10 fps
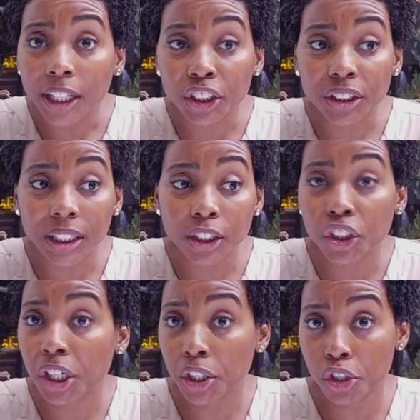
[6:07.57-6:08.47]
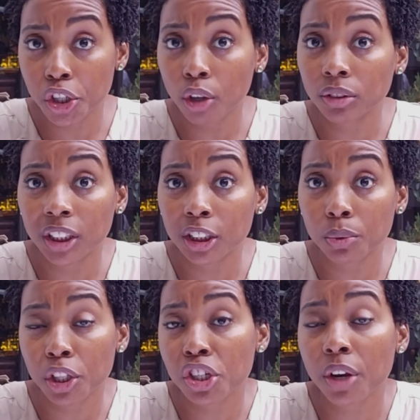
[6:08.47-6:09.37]
I just did Gina the Joneses
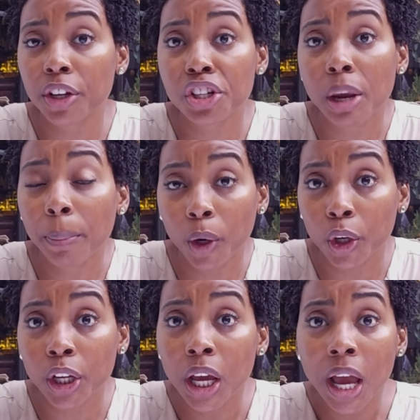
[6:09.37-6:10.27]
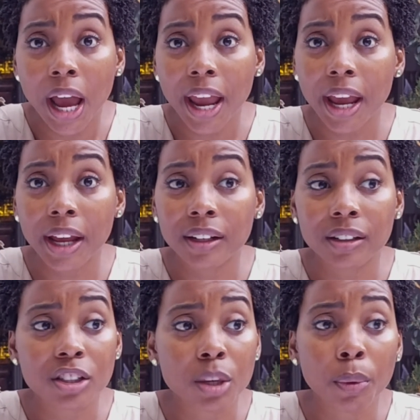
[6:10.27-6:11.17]
with Sherry Shepherd,
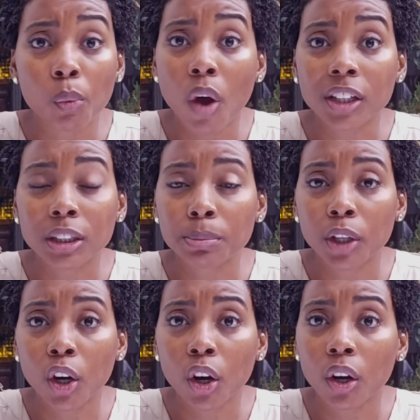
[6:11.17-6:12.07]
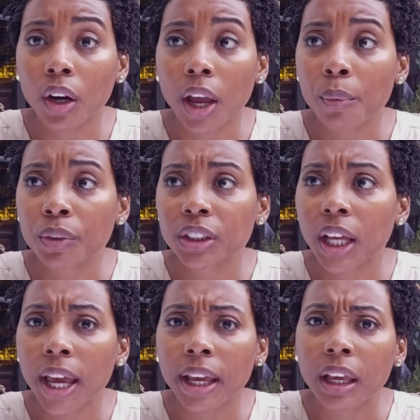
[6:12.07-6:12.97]
and someone walked up to her and was
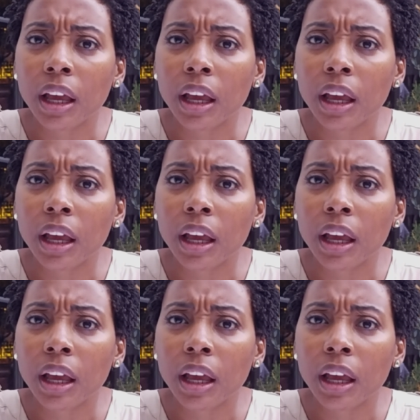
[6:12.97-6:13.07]
like,